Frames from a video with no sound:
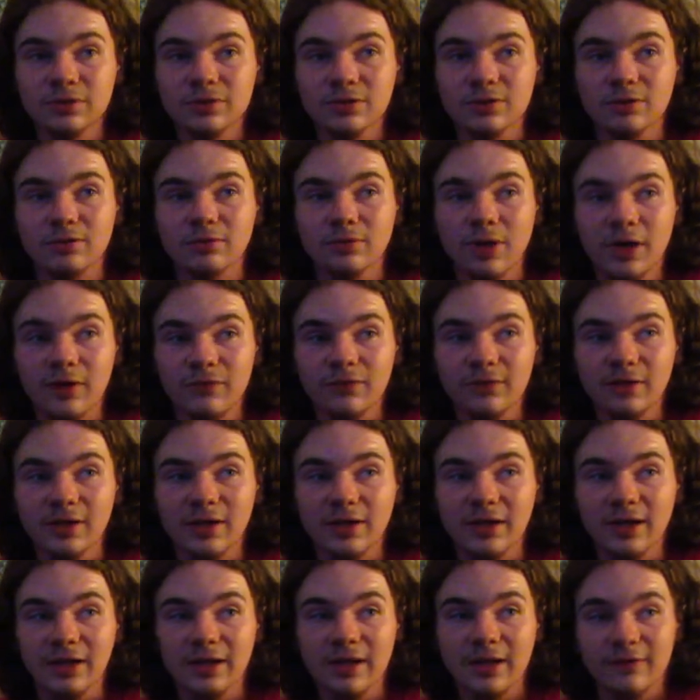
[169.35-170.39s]
So I feel
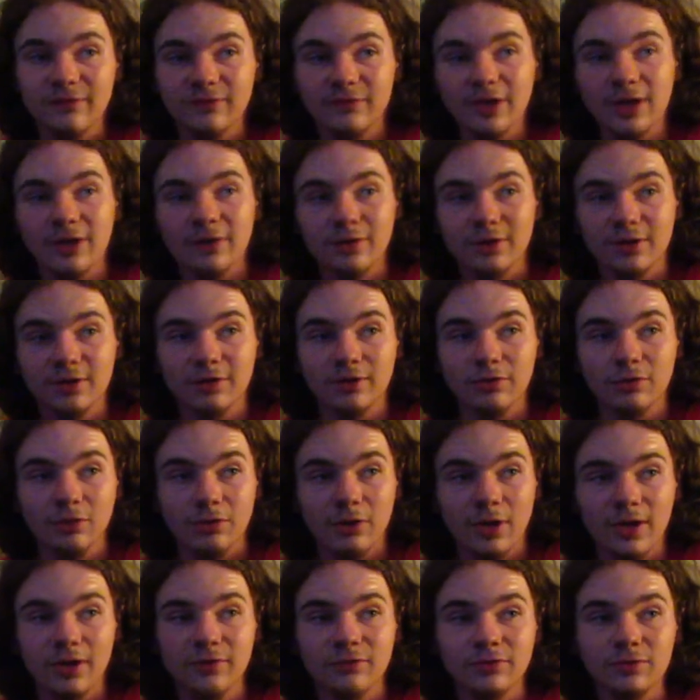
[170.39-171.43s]
like I left out on
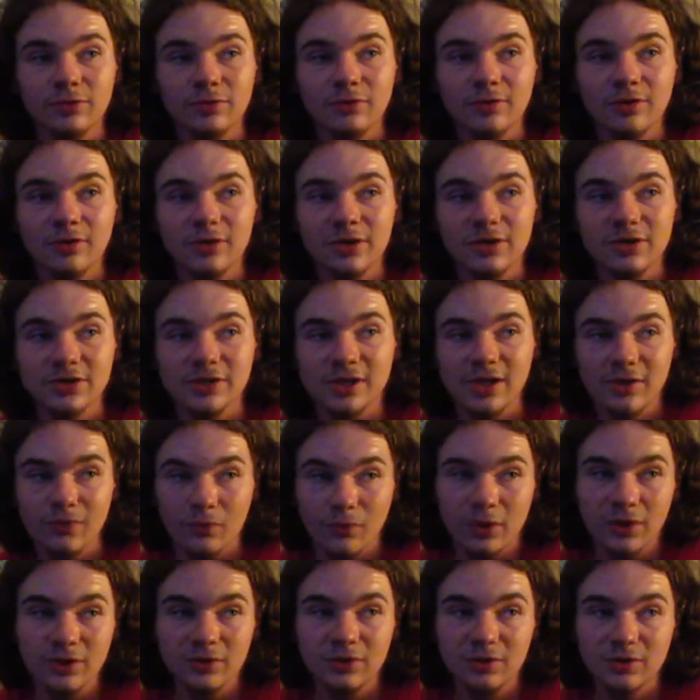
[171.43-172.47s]
quite a few of the things I
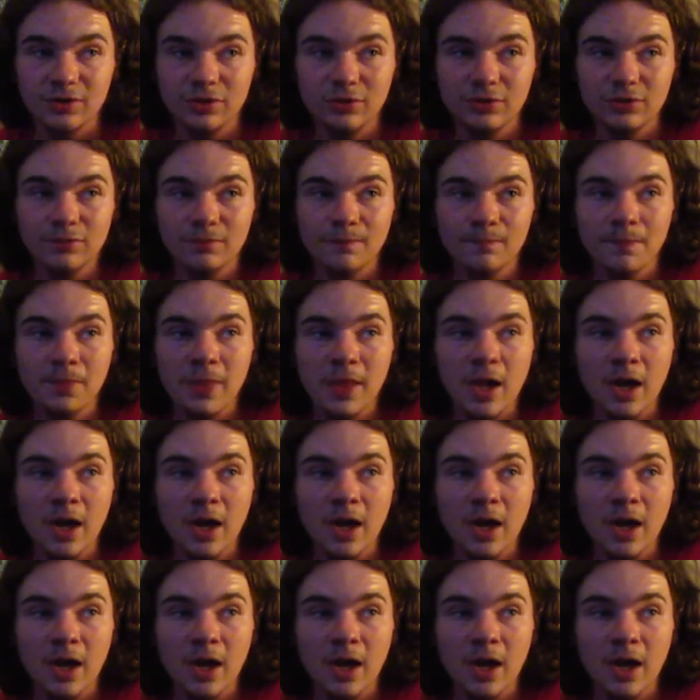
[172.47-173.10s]
wanted to do.